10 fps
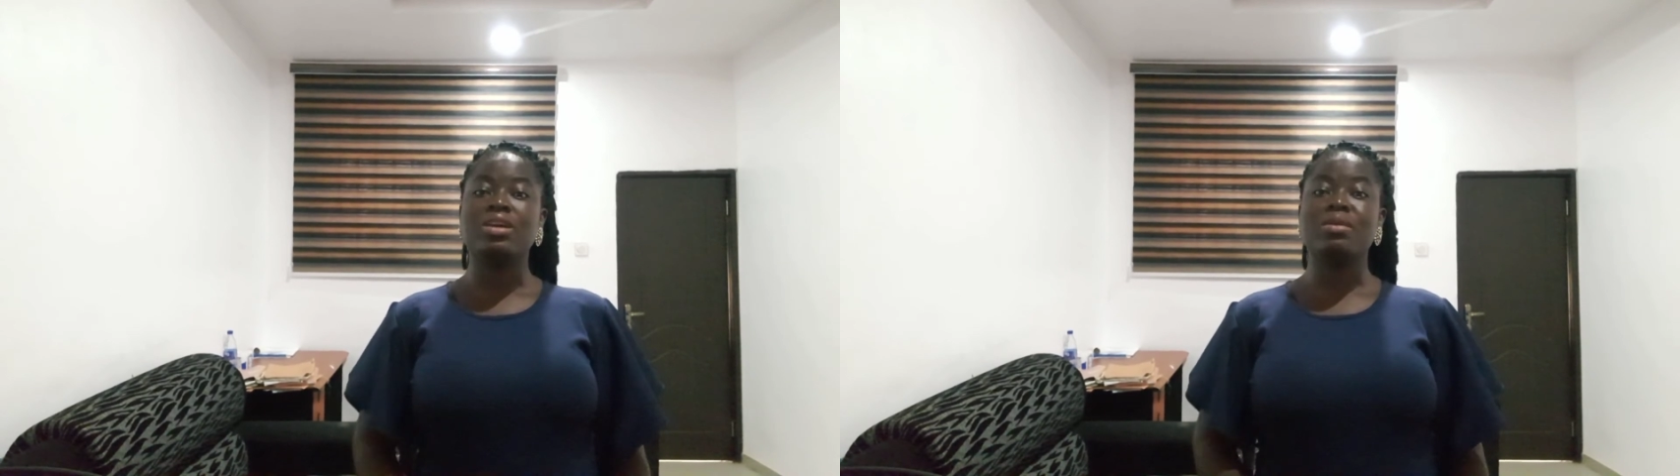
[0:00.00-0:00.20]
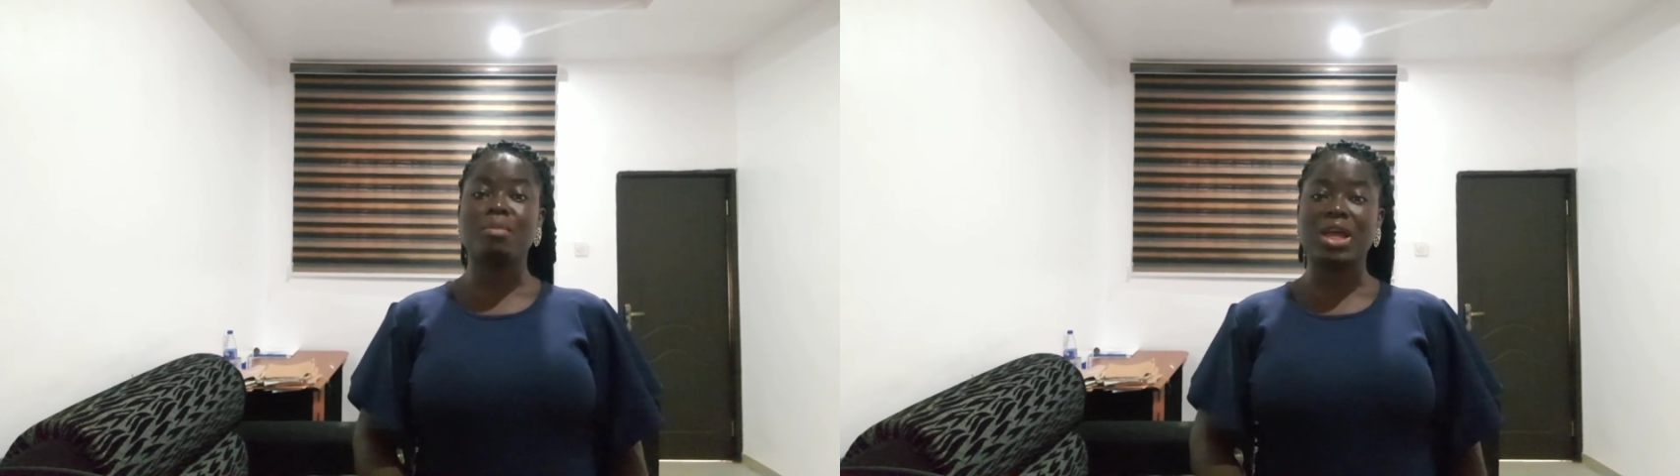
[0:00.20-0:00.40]

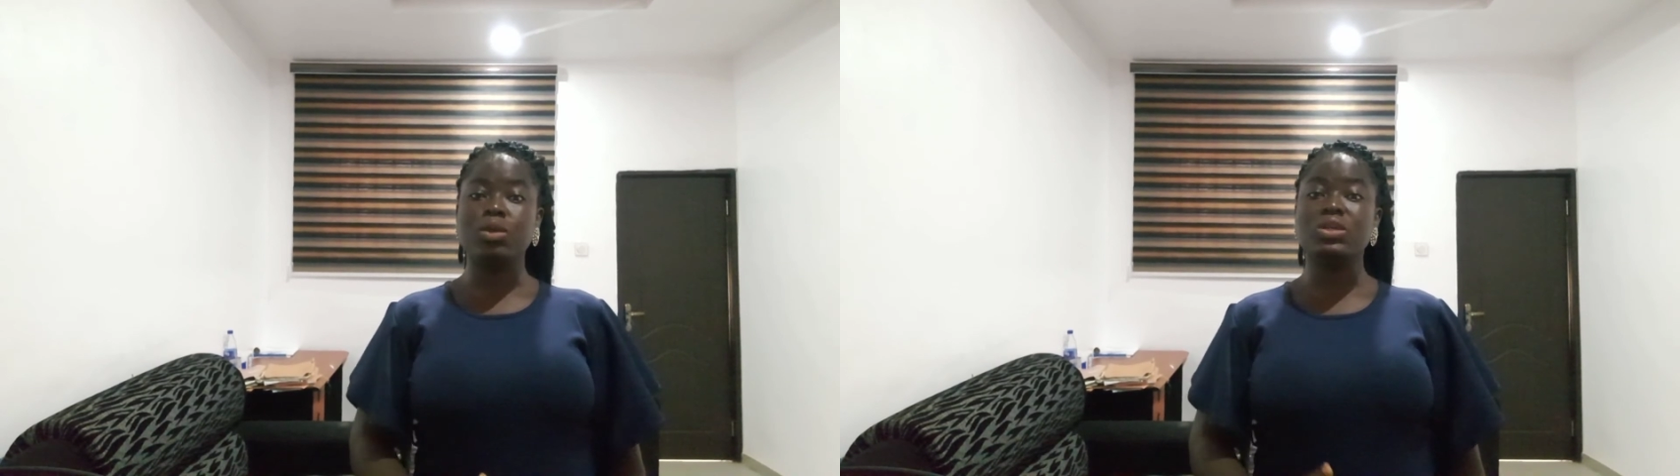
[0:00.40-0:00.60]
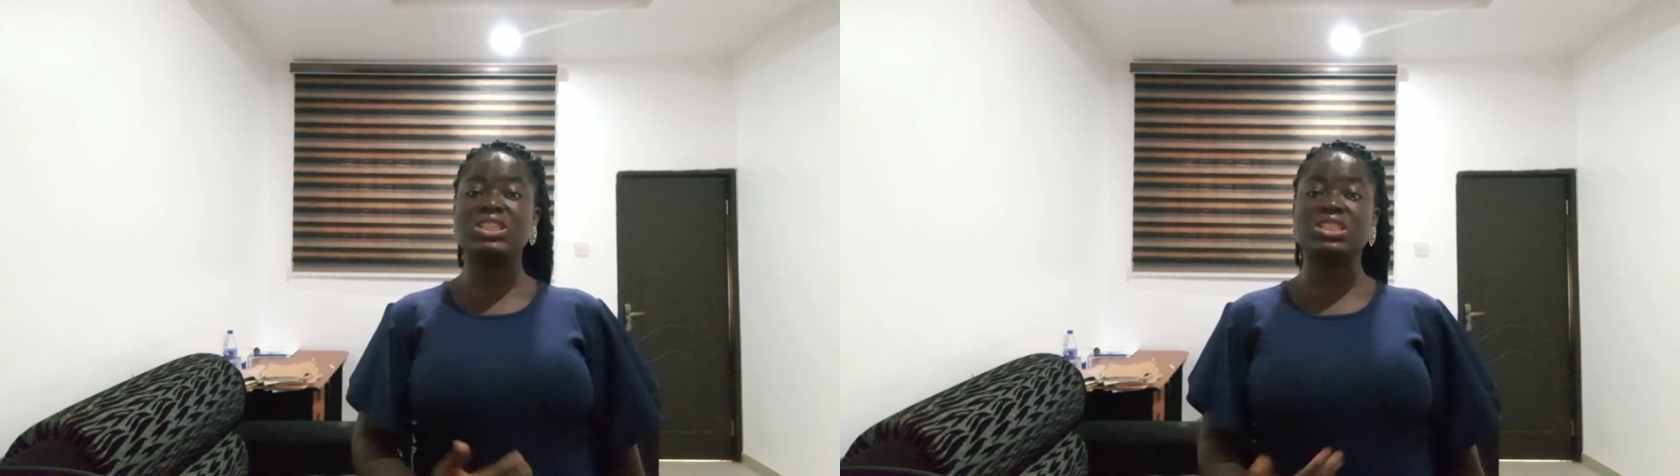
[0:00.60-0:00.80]
It might
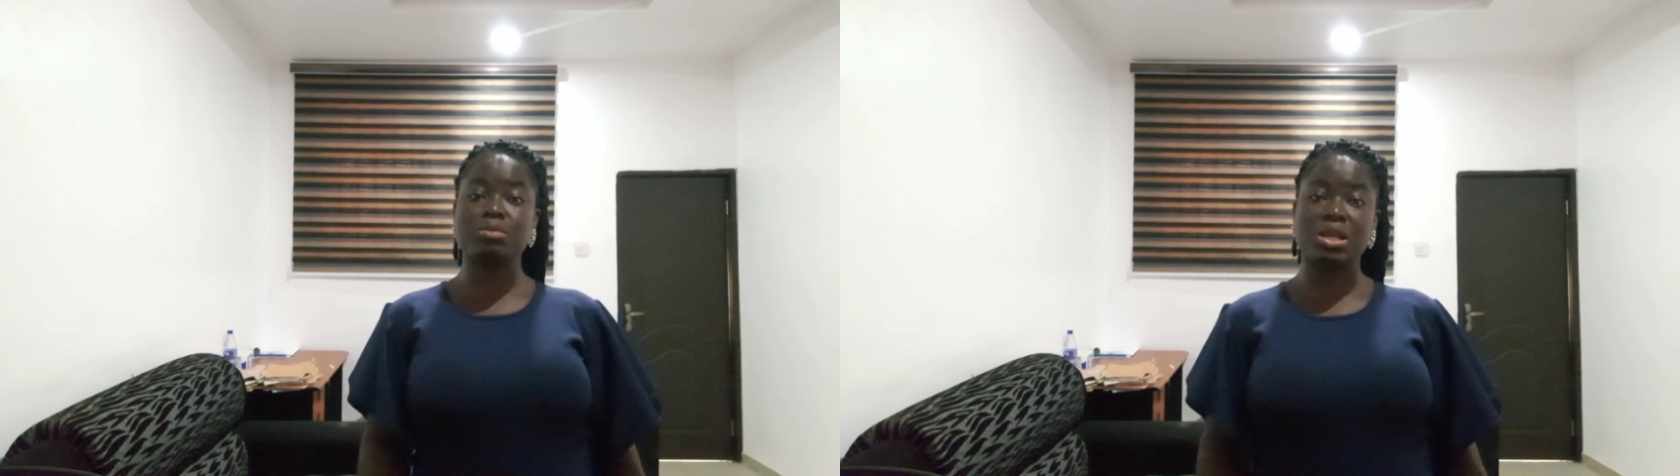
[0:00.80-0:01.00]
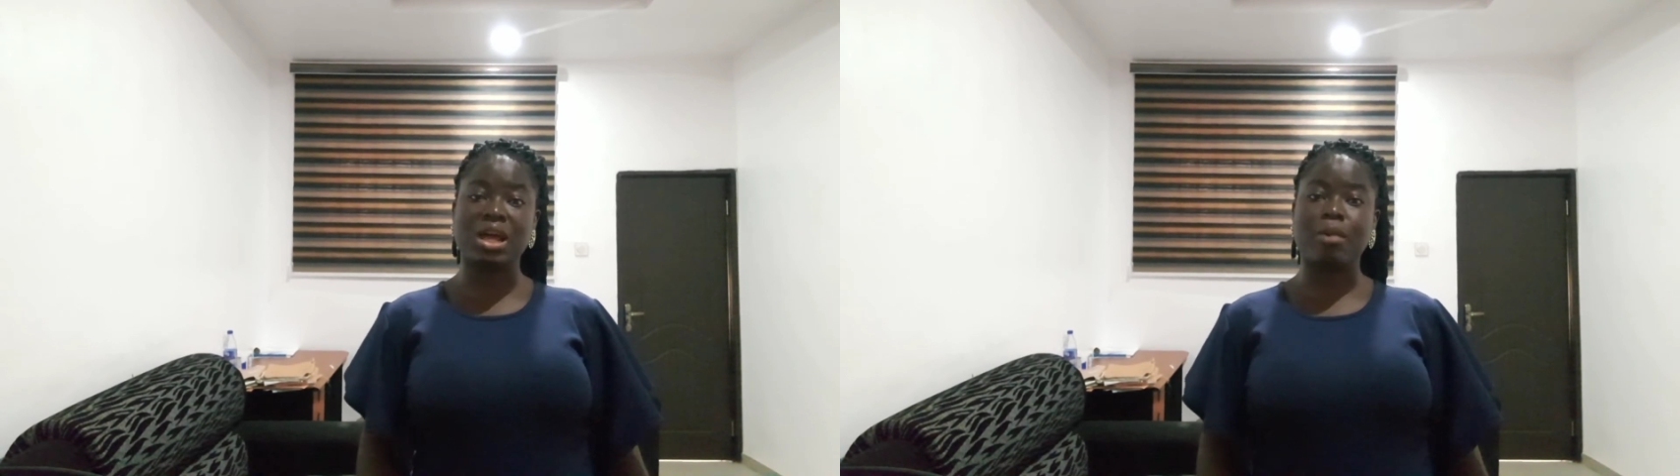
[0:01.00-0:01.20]
look
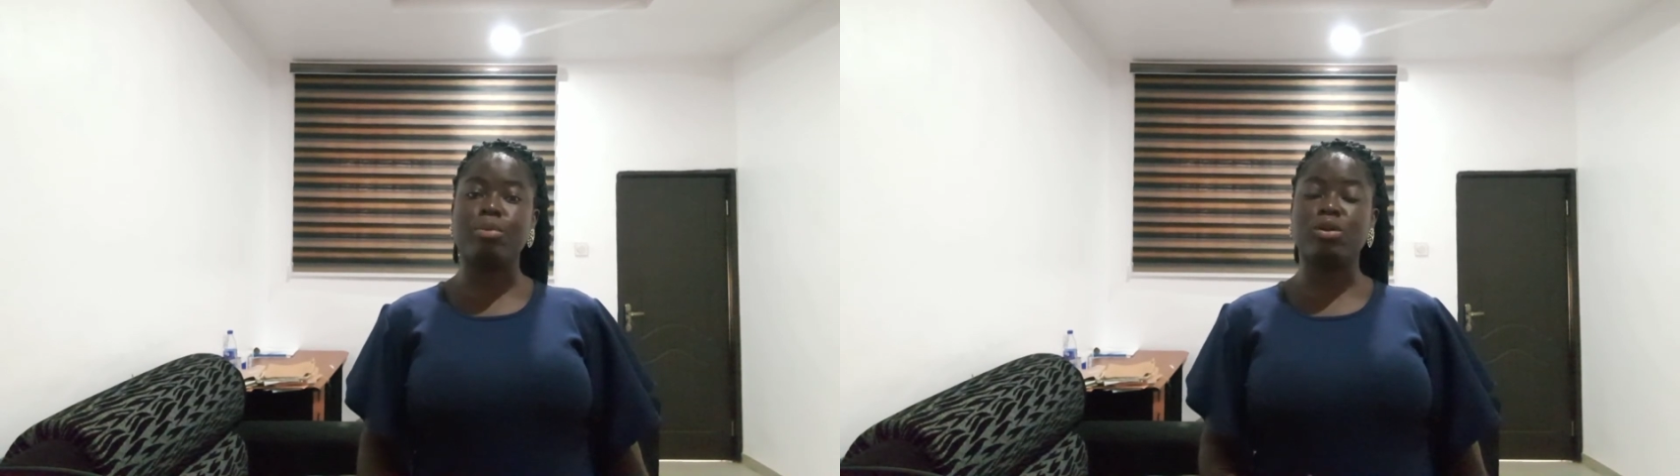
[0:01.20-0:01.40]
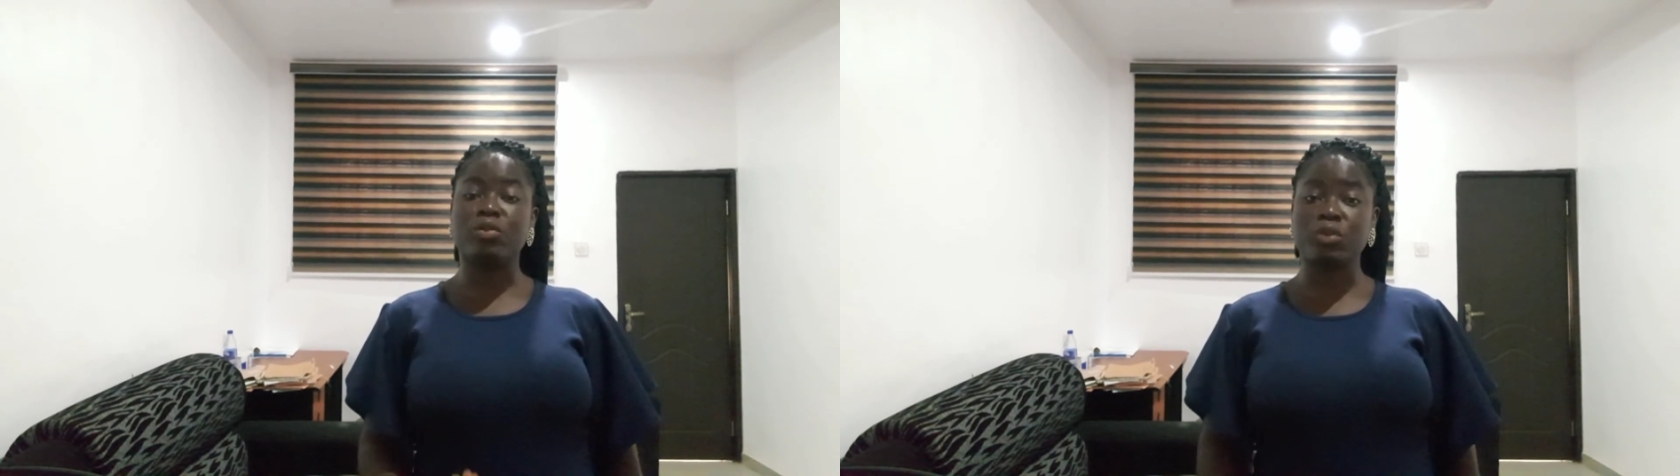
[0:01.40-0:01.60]
similar,
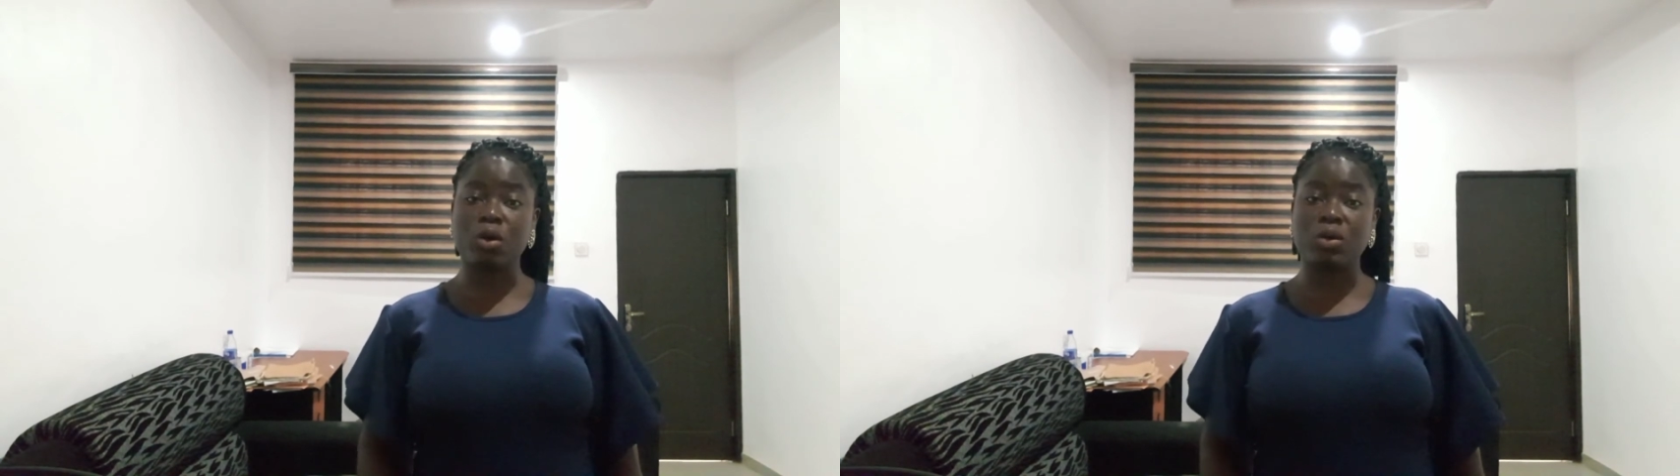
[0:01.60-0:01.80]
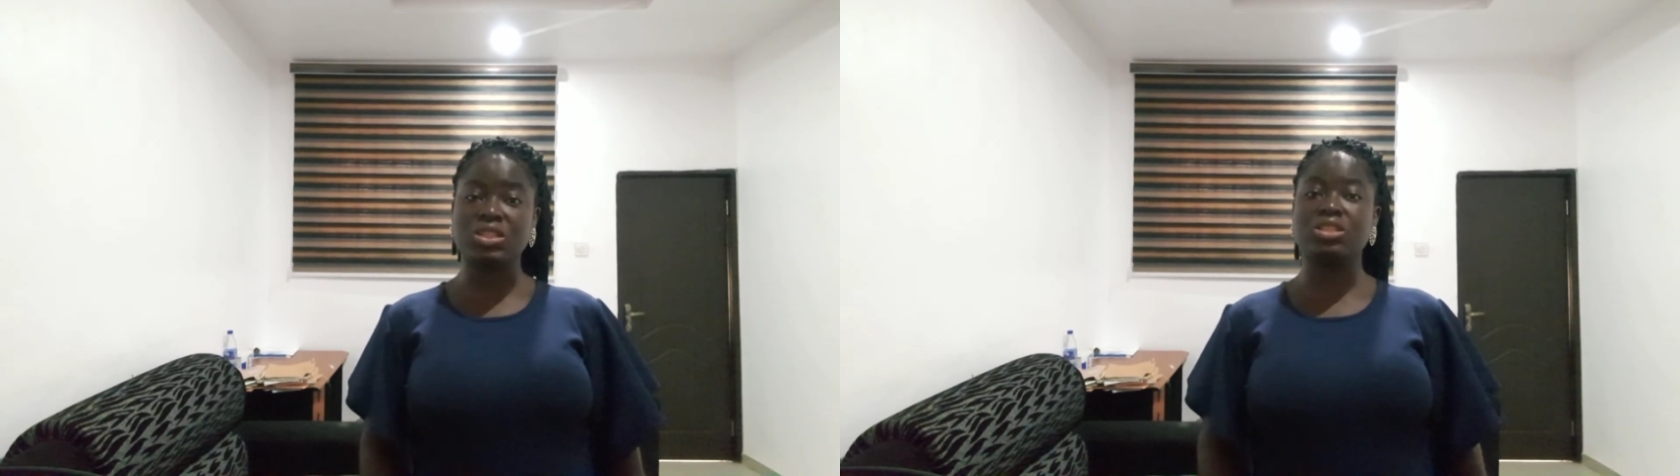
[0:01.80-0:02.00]
but of
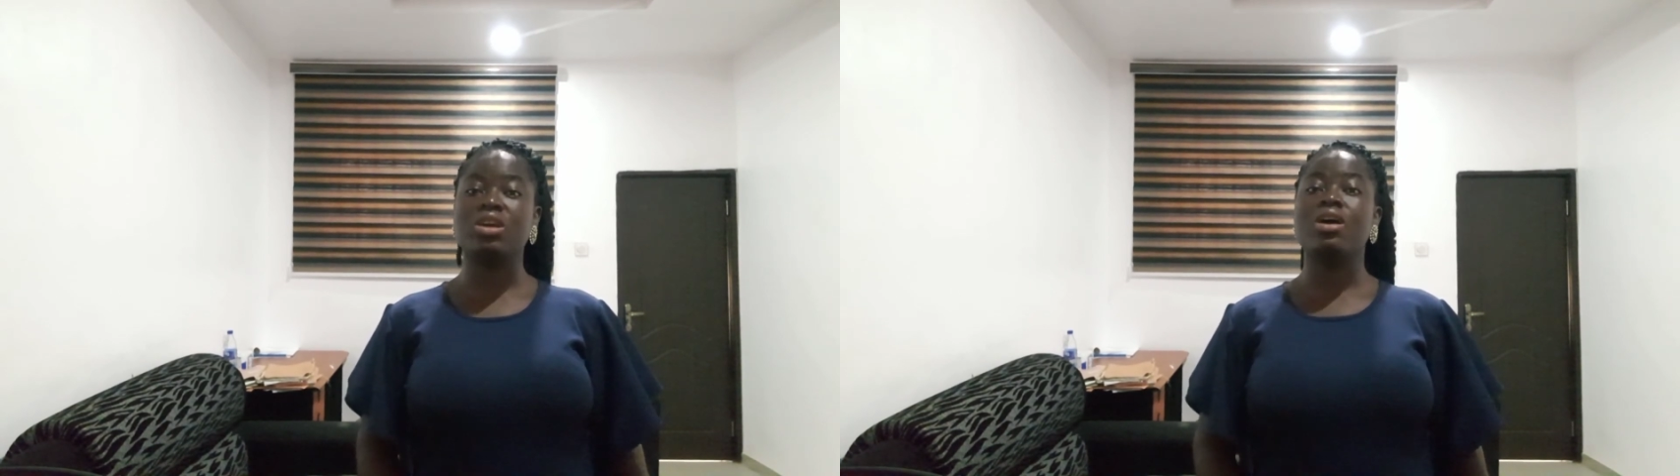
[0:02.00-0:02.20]
course,